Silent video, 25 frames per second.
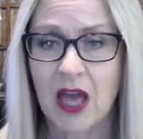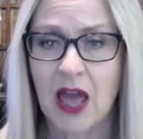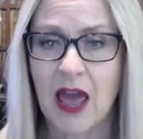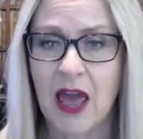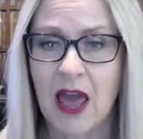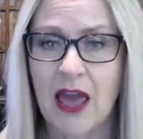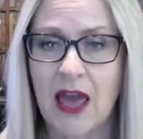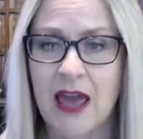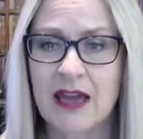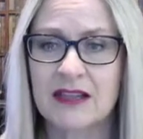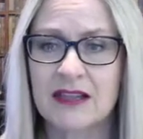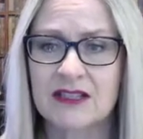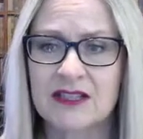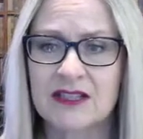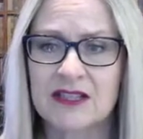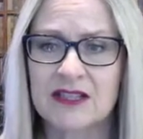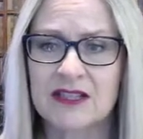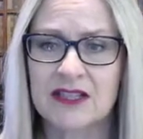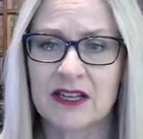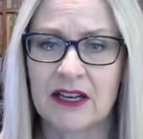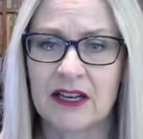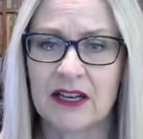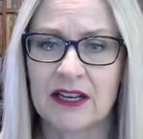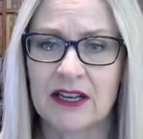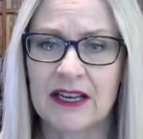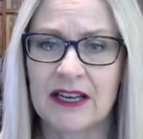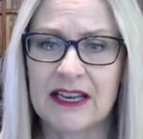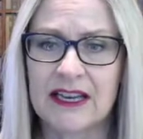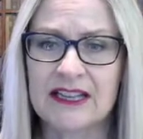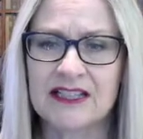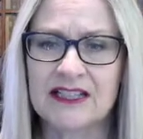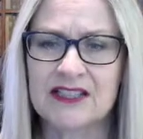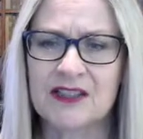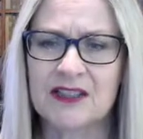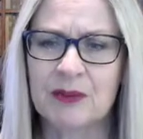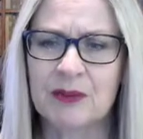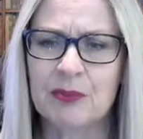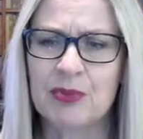And
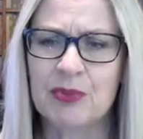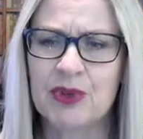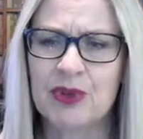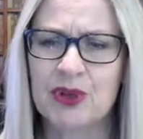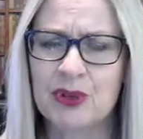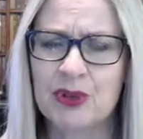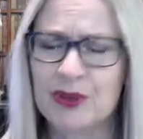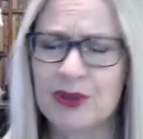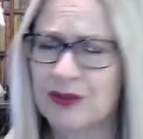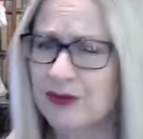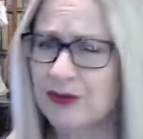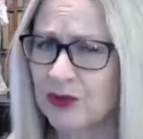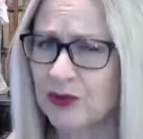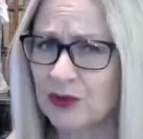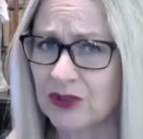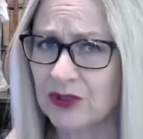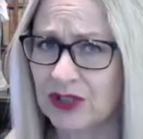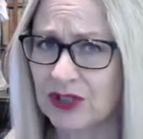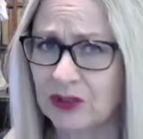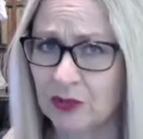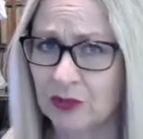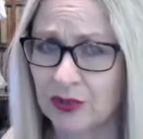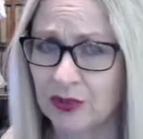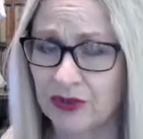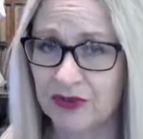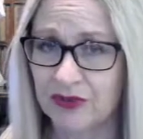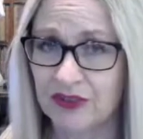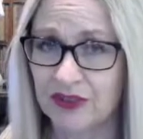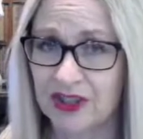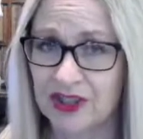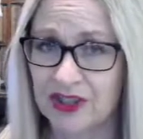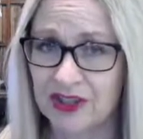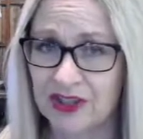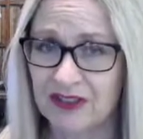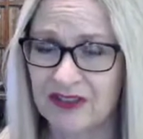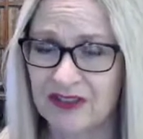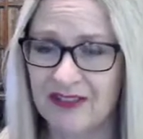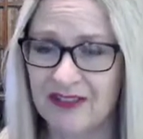it's a beautiful little
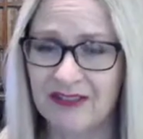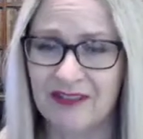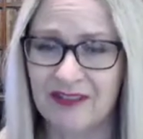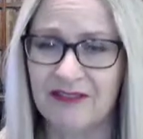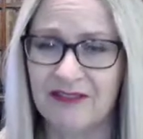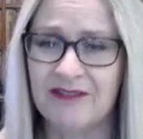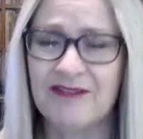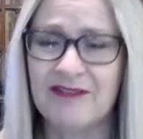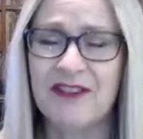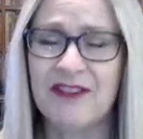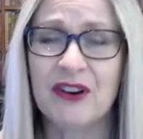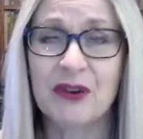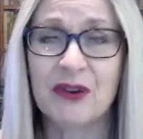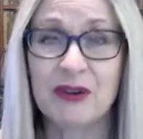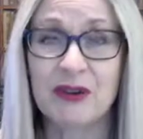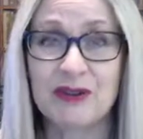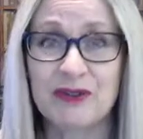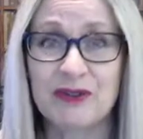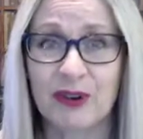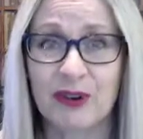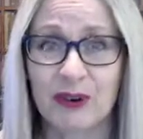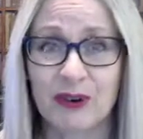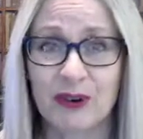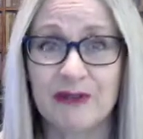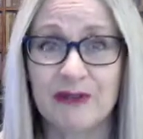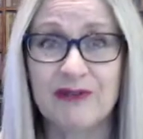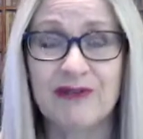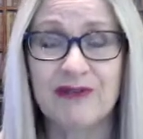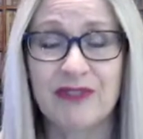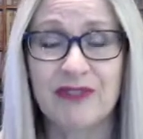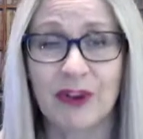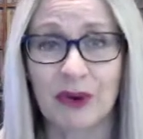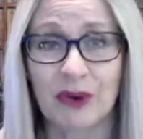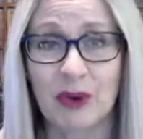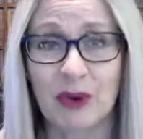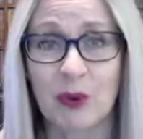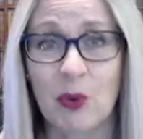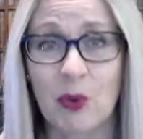provision, very, very,
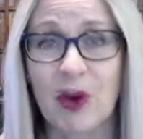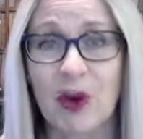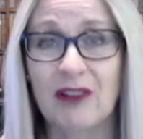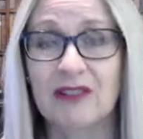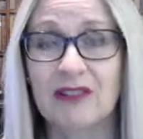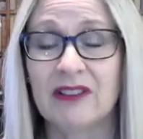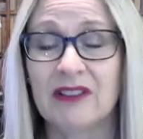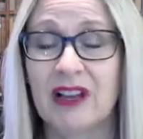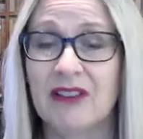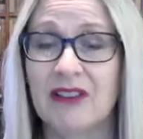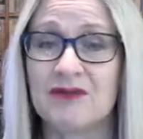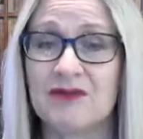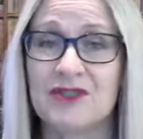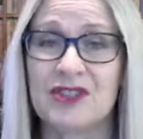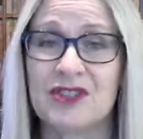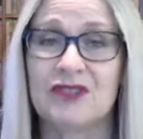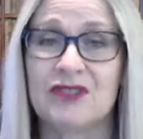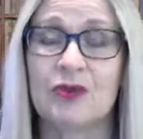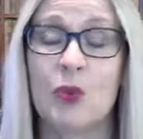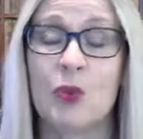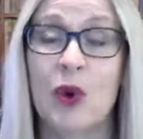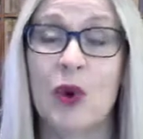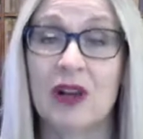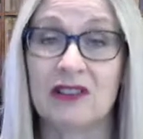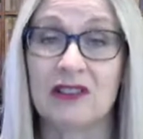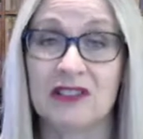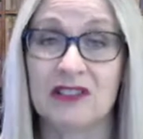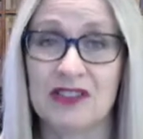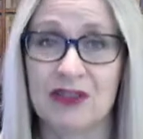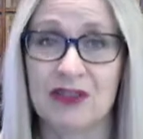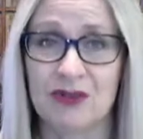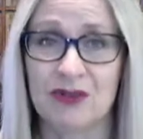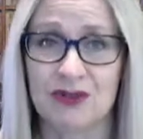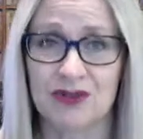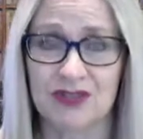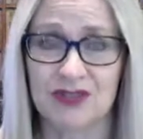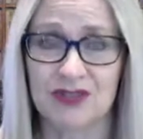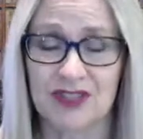very well loved and well
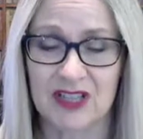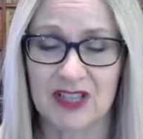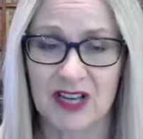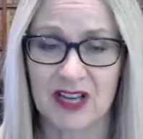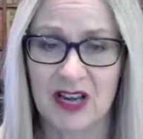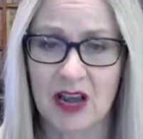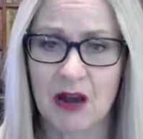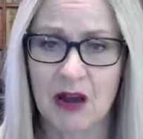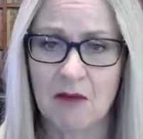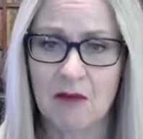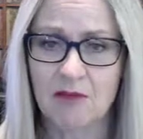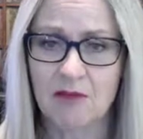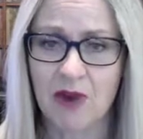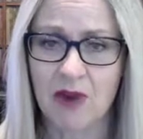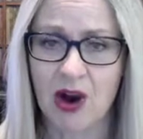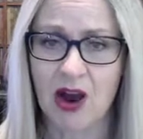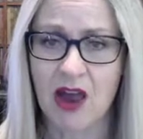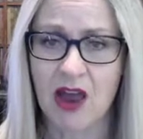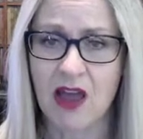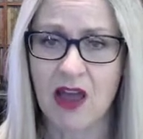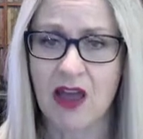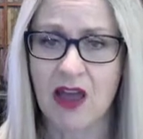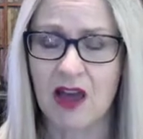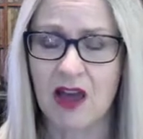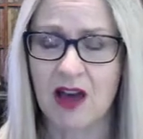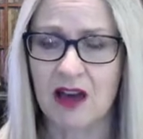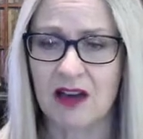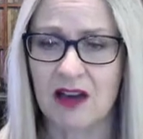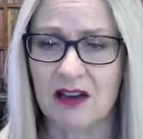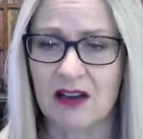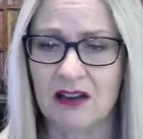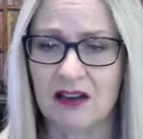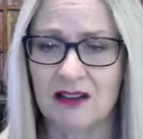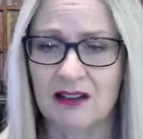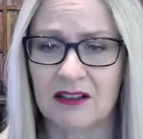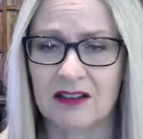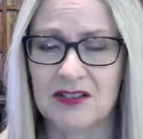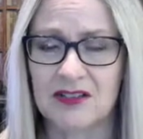used by
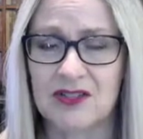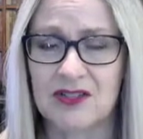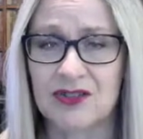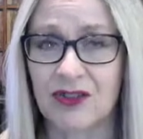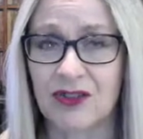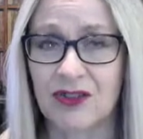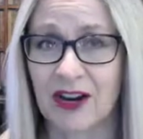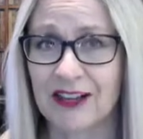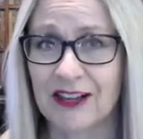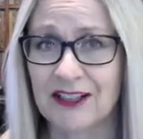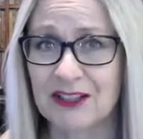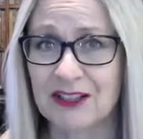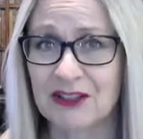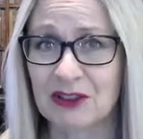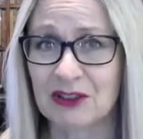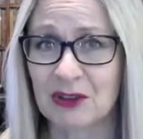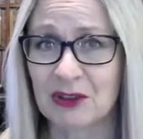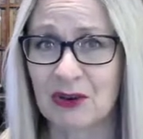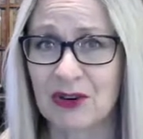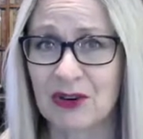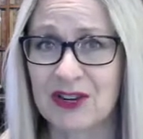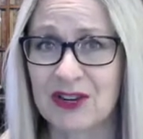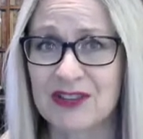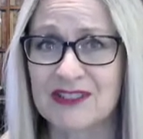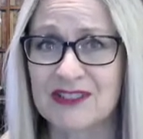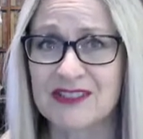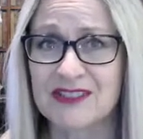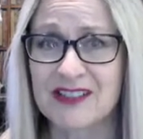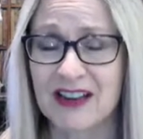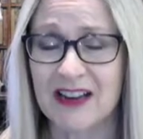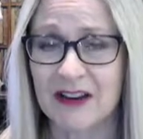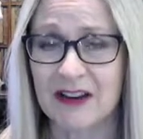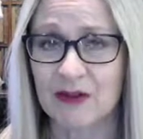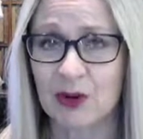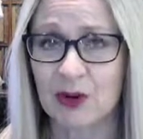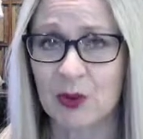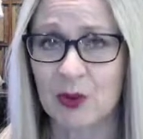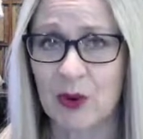Australian
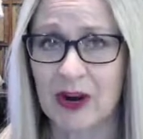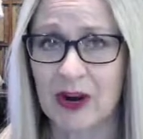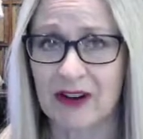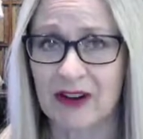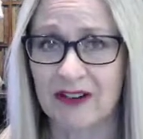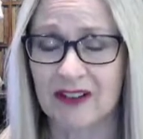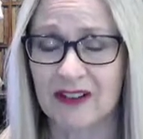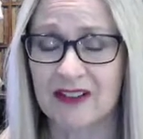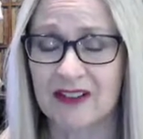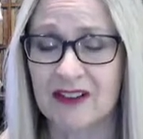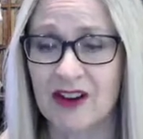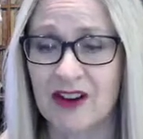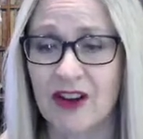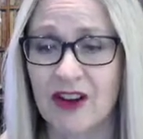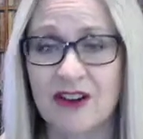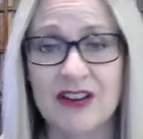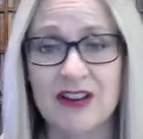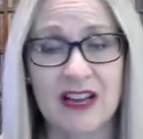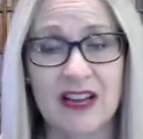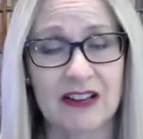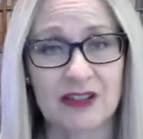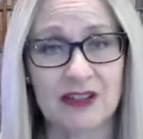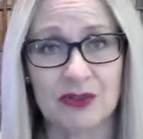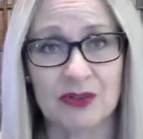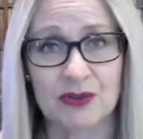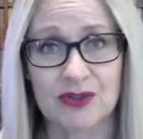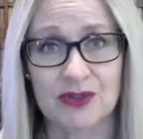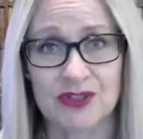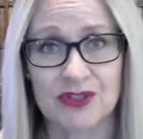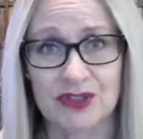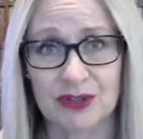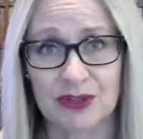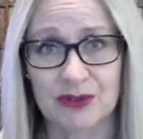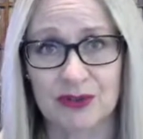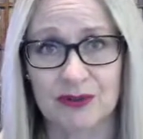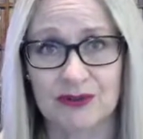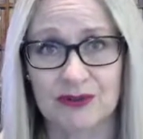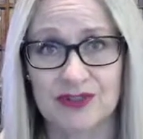lawyers everywhere, and no doubt
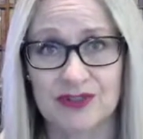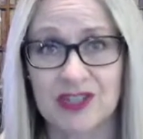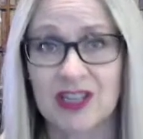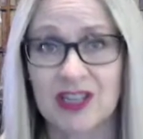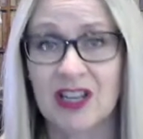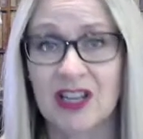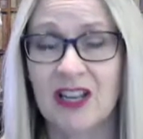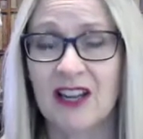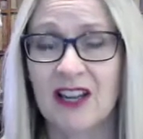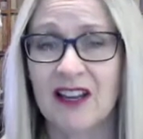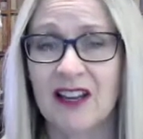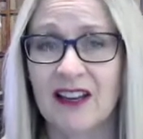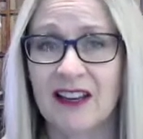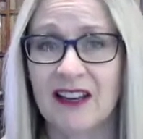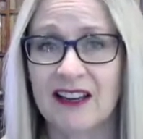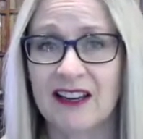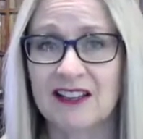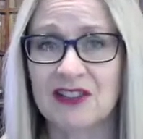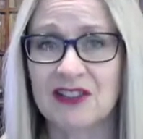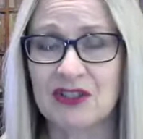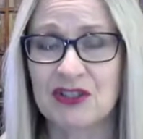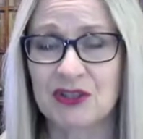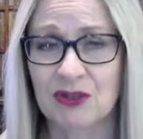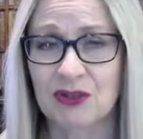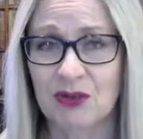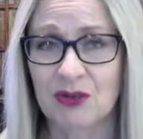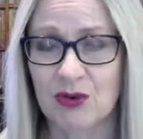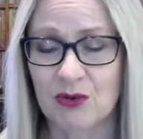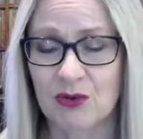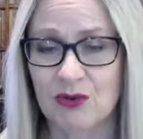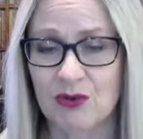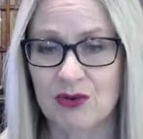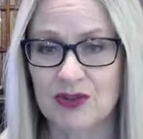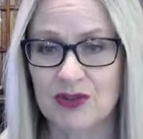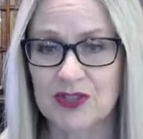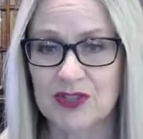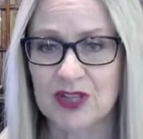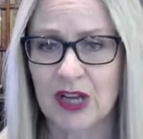yourselves in due
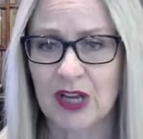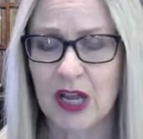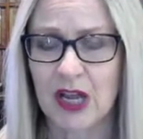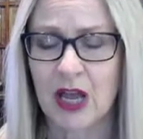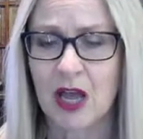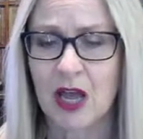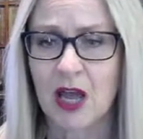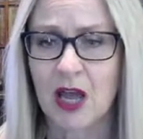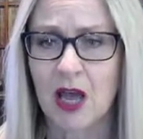course.